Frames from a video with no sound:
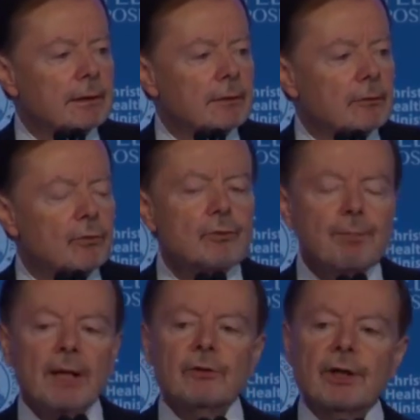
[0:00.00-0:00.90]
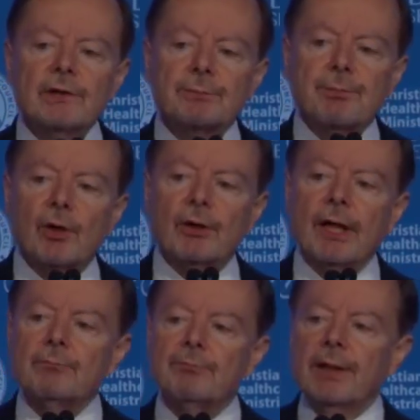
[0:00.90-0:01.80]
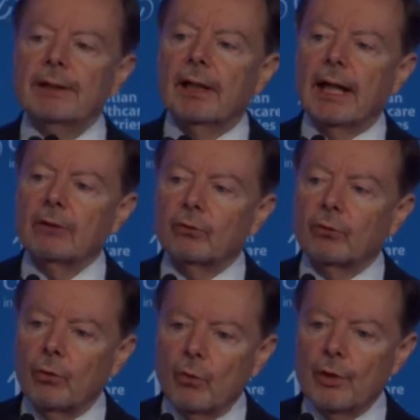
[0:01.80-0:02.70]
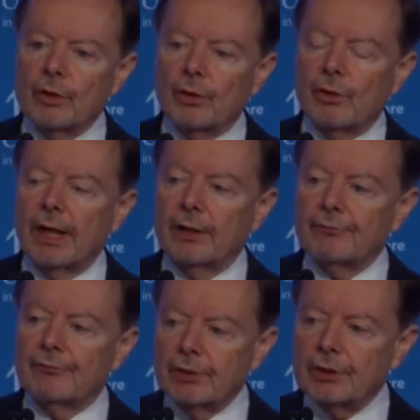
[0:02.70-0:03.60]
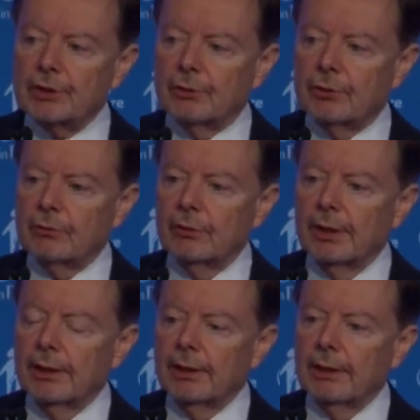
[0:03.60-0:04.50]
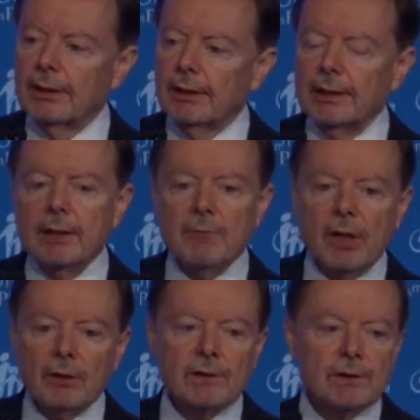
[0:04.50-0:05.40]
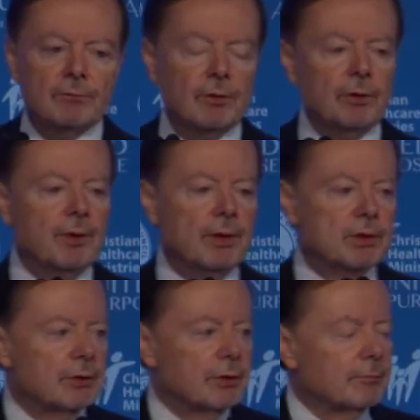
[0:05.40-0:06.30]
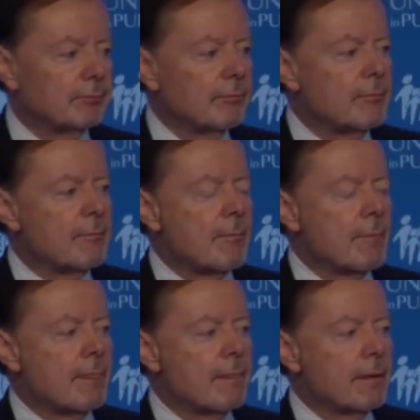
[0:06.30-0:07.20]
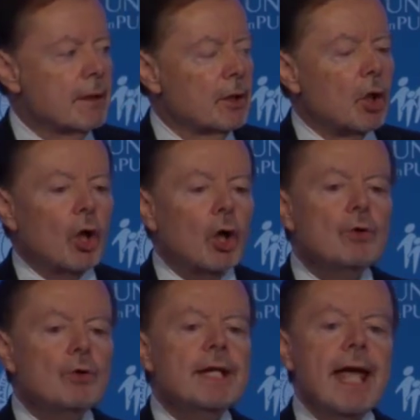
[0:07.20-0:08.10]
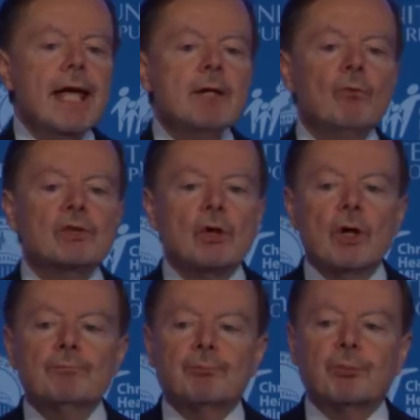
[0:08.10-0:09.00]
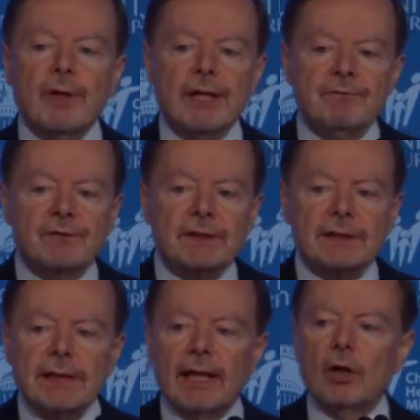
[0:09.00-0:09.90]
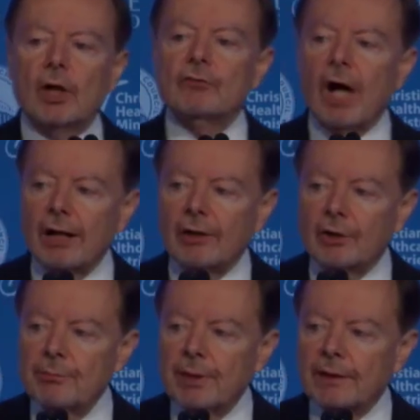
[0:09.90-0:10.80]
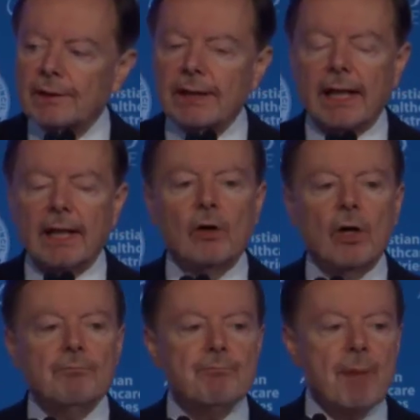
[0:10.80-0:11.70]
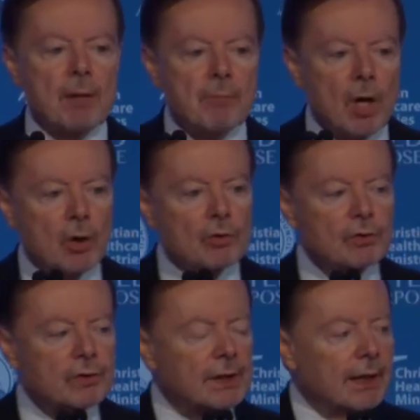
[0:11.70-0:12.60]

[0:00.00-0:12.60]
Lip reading: Ruth Bader Ginsburg had been a lawyer and official in the American Civil Liberties Union. Her name was on briefs and on documents and on memos